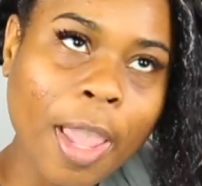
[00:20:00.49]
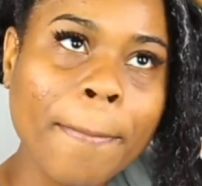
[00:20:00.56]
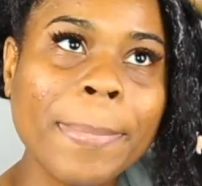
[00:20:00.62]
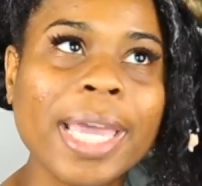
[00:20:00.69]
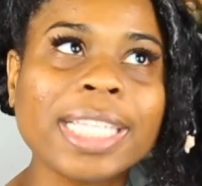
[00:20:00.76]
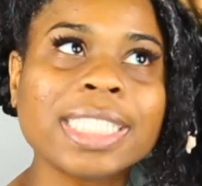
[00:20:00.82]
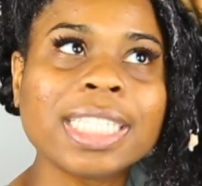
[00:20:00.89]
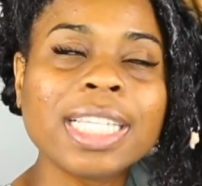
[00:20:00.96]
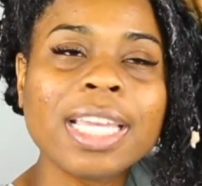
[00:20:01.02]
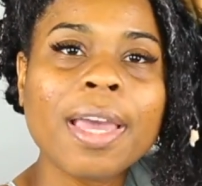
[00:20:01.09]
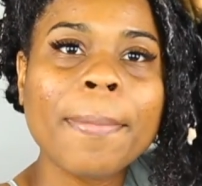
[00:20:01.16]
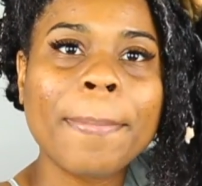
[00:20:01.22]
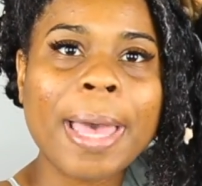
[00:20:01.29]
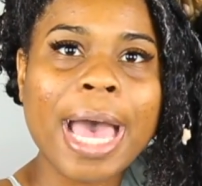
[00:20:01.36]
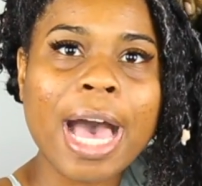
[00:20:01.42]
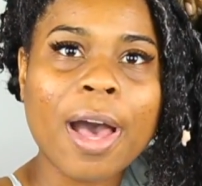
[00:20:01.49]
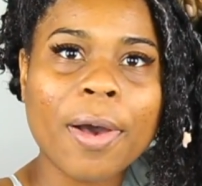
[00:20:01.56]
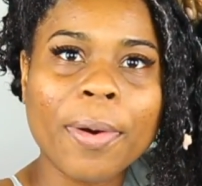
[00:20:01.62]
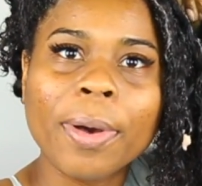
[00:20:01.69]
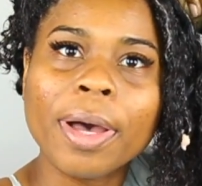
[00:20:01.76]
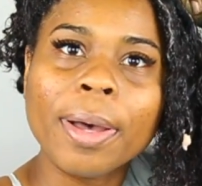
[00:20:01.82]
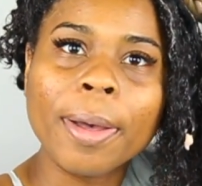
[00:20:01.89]
basically
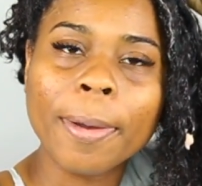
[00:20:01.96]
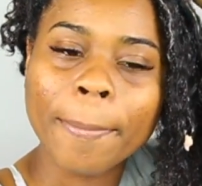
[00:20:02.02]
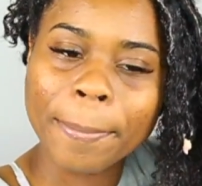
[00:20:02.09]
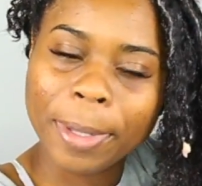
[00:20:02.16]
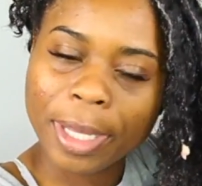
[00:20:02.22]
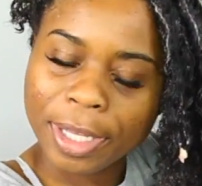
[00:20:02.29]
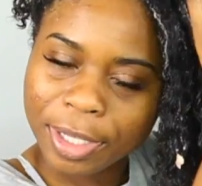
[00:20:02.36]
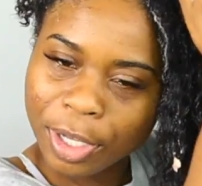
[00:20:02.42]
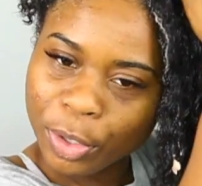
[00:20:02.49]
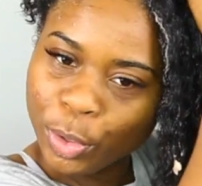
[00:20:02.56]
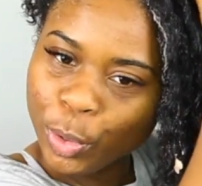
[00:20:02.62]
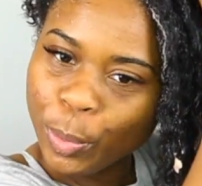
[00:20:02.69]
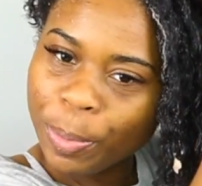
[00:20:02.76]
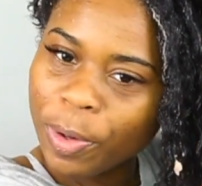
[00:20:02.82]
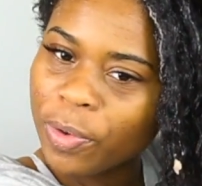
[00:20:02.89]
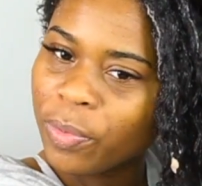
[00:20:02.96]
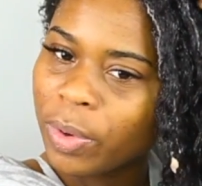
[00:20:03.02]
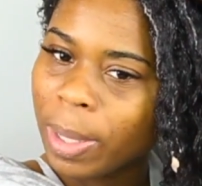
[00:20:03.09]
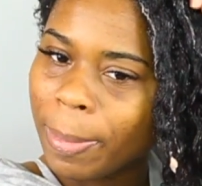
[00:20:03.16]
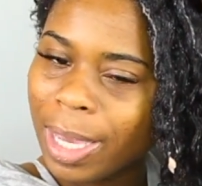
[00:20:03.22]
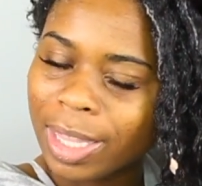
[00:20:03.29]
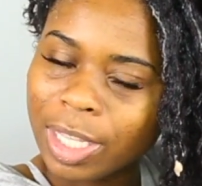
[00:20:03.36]
about a group of
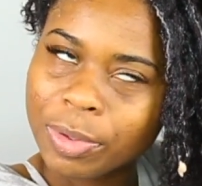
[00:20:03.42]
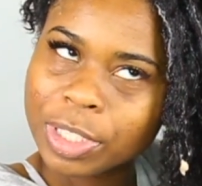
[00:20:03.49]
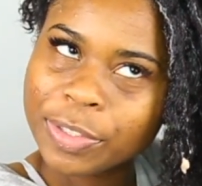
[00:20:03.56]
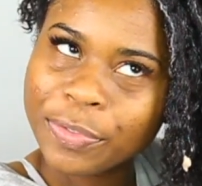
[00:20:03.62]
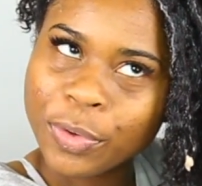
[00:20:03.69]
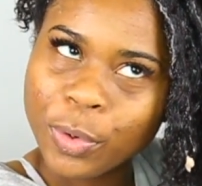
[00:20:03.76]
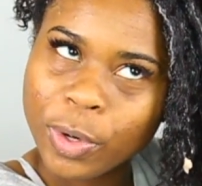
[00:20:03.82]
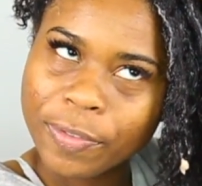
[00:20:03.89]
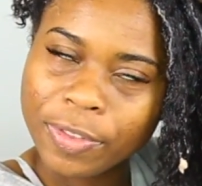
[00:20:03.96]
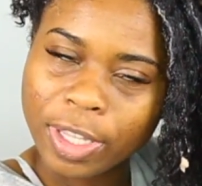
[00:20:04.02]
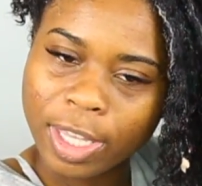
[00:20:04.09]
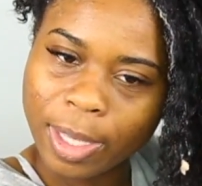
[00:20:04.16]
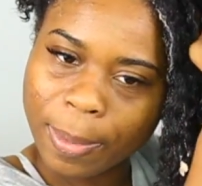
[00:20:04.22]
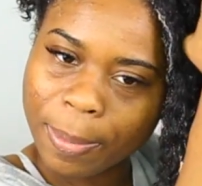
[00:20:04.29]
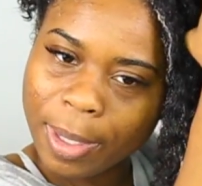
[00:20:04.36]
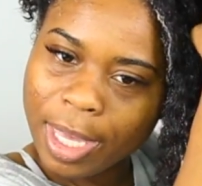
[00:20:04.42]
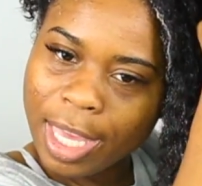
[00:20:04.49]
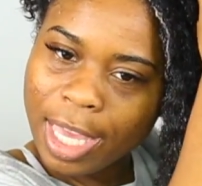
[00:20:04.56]
women. I think it was 4 of them